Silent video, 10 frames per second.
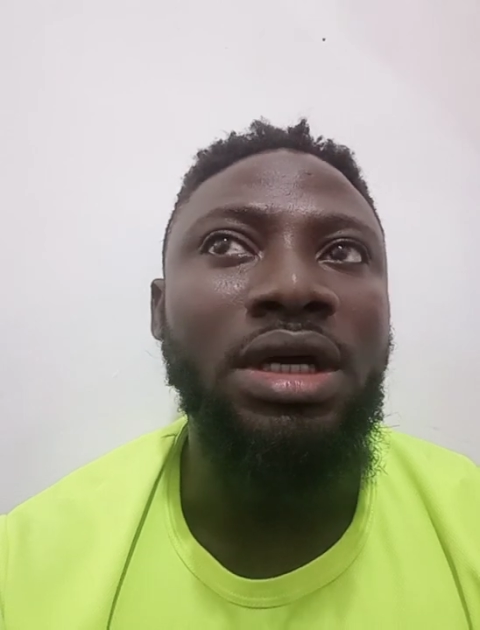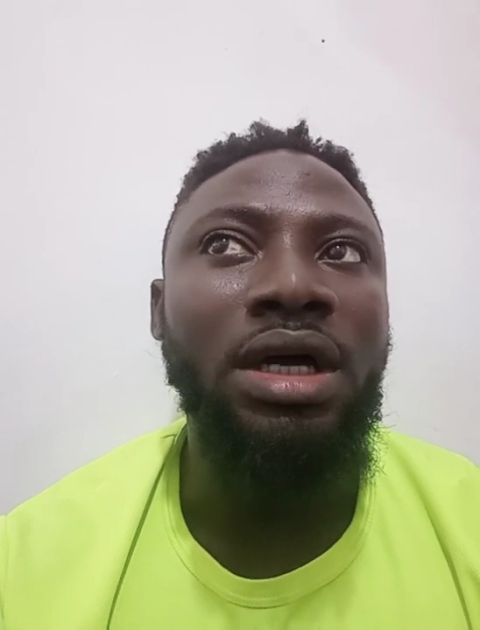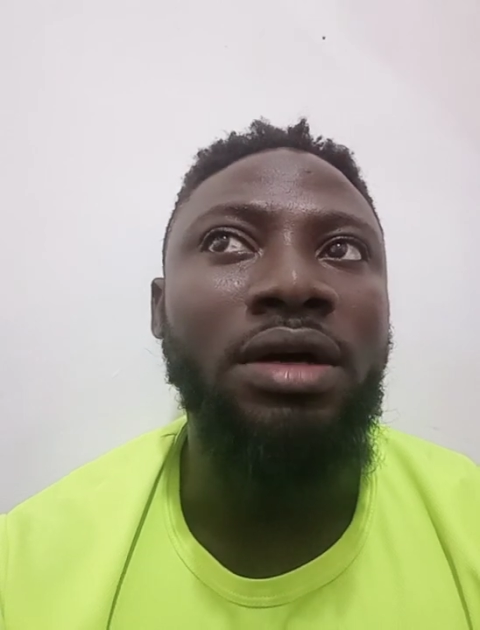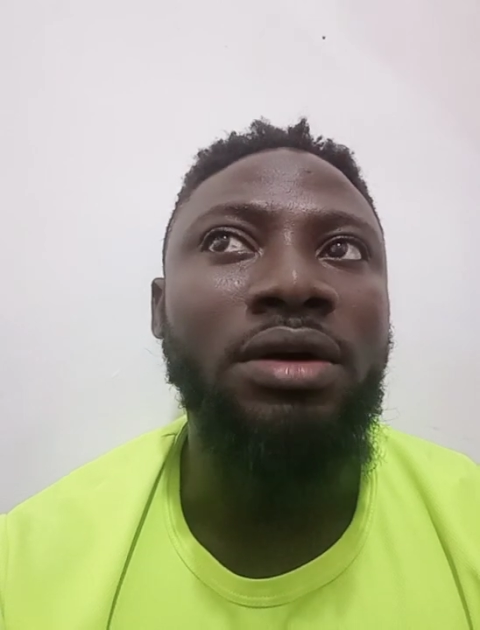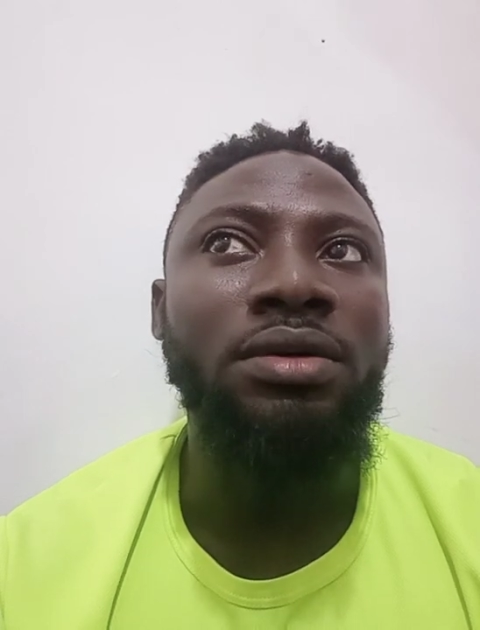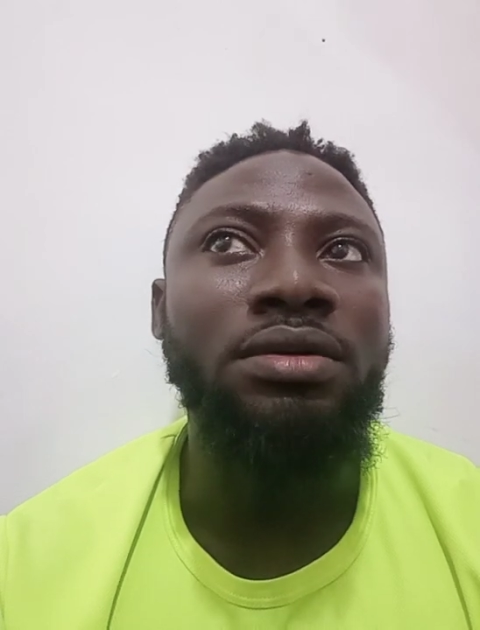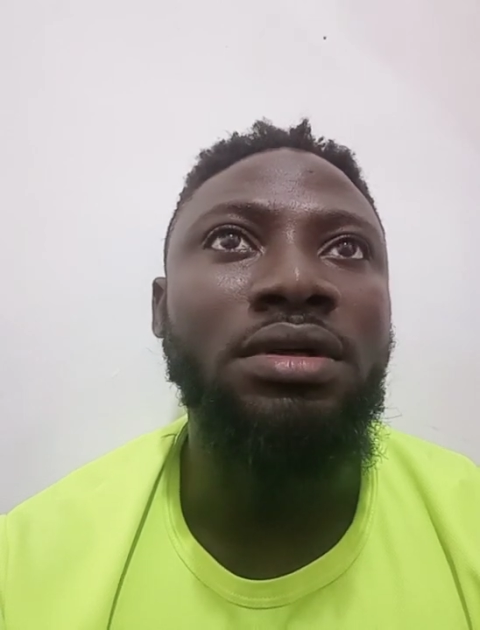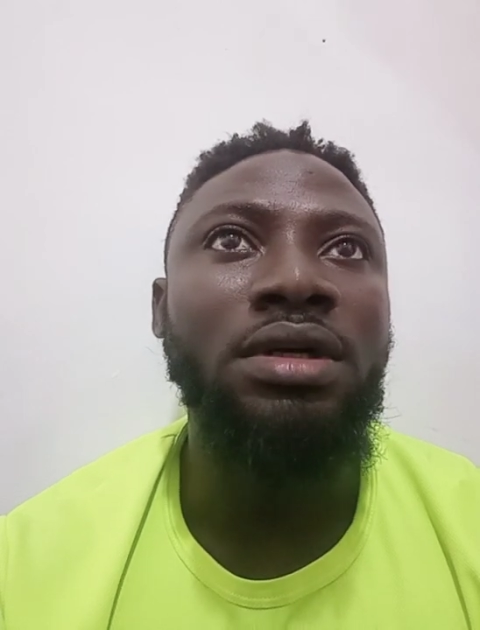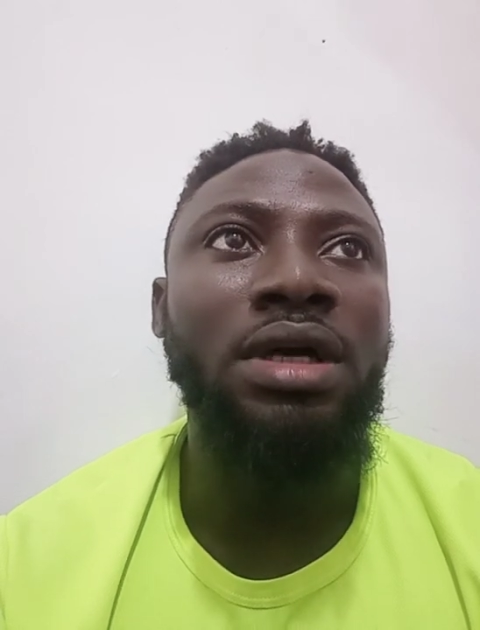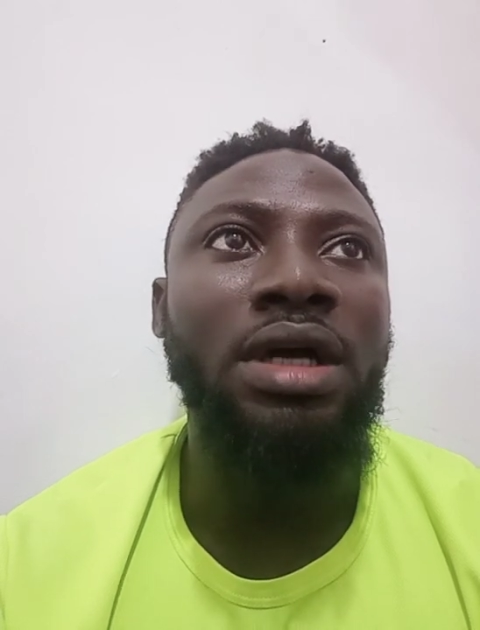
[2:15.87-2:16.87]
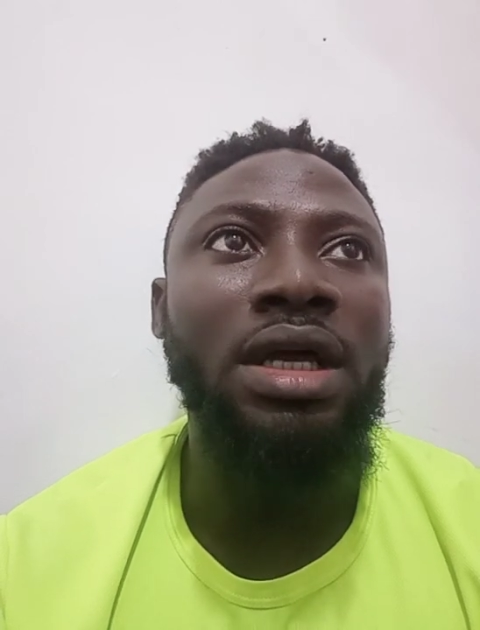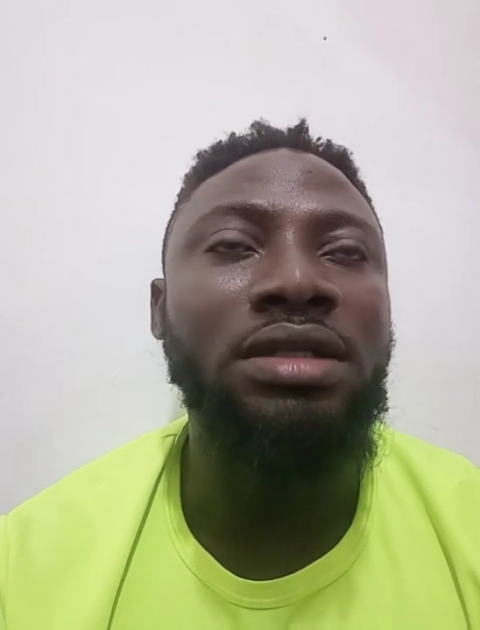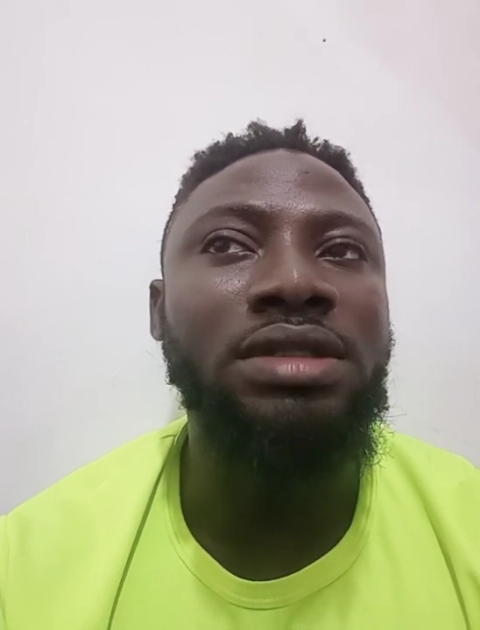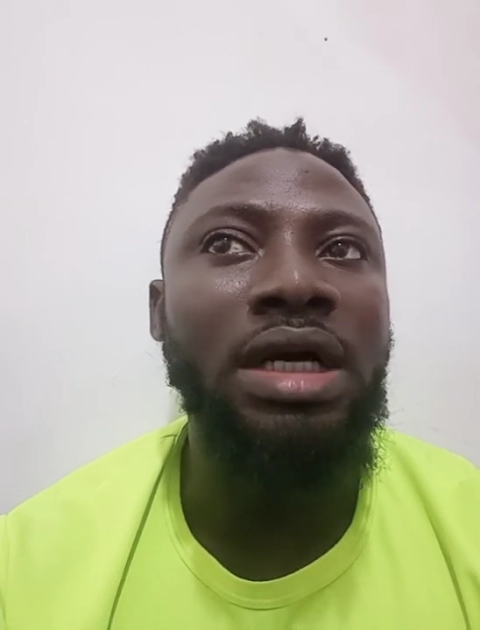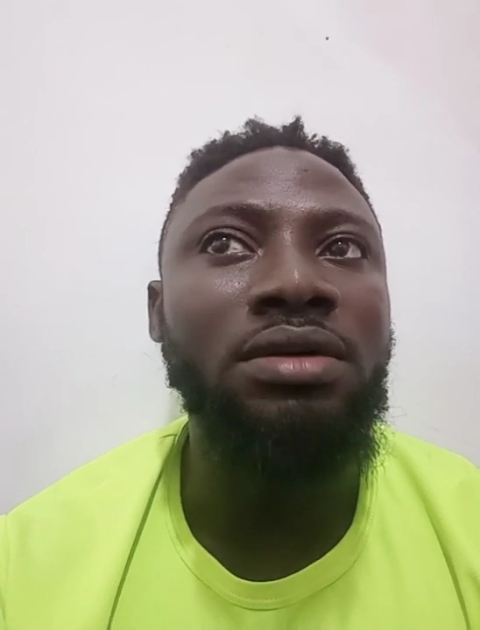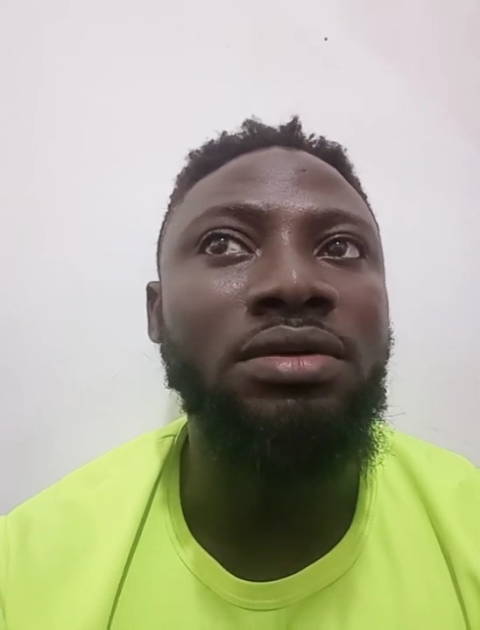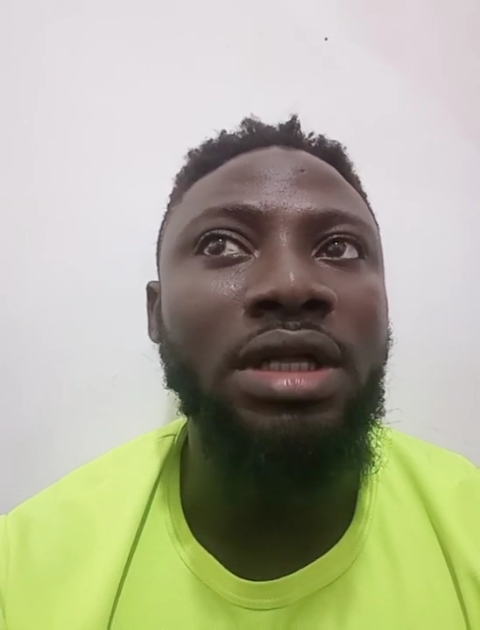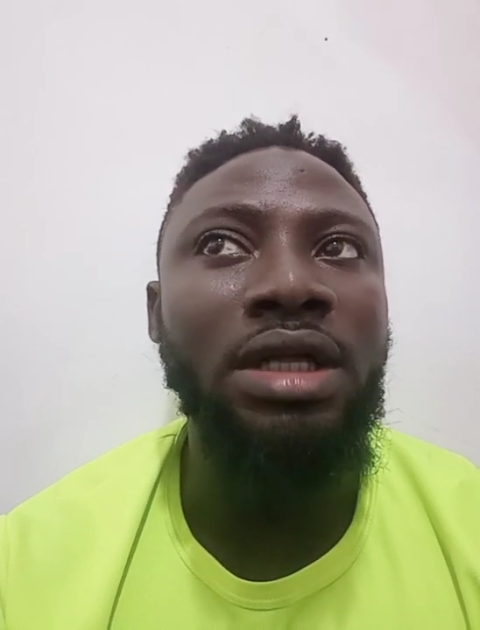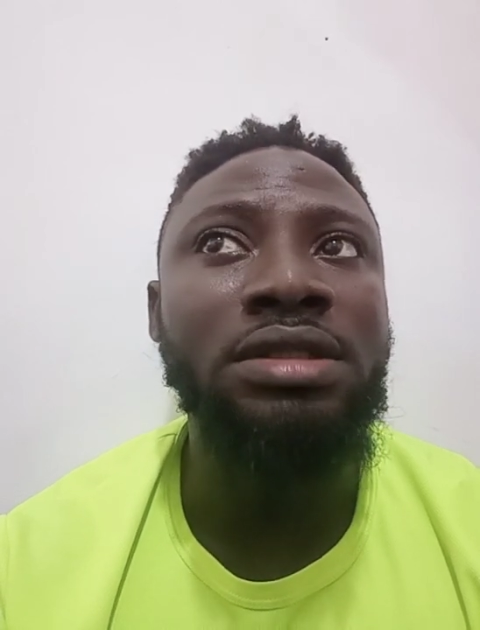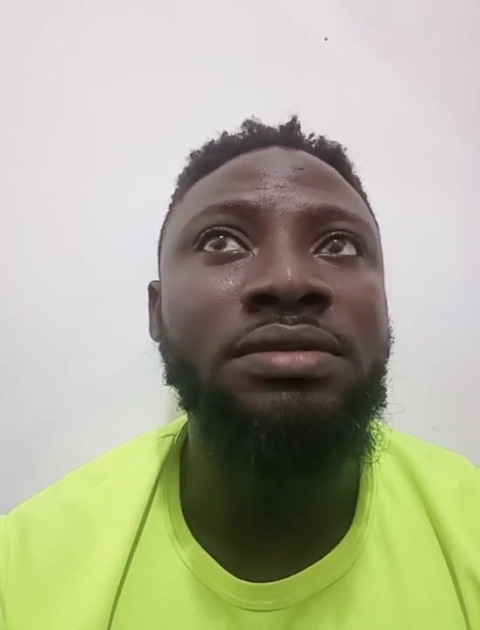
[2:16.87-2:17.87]
how I can tackle
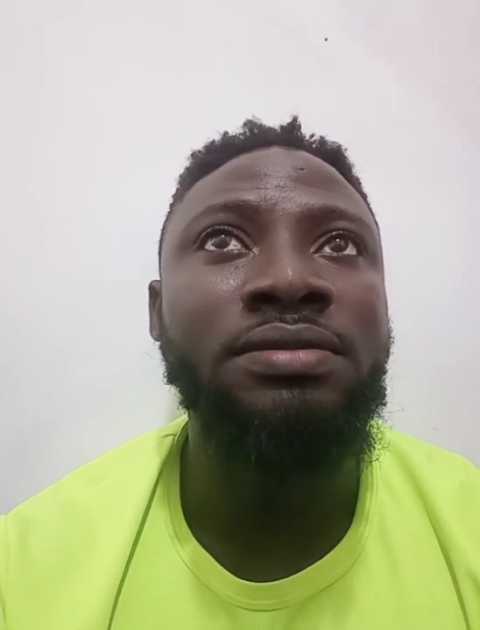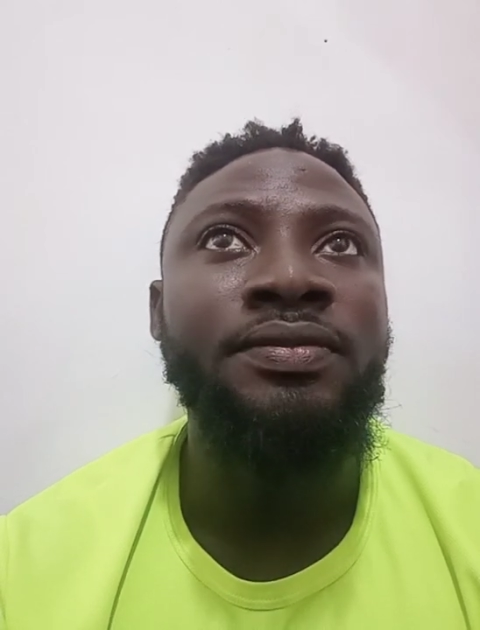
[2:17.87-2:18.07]
that.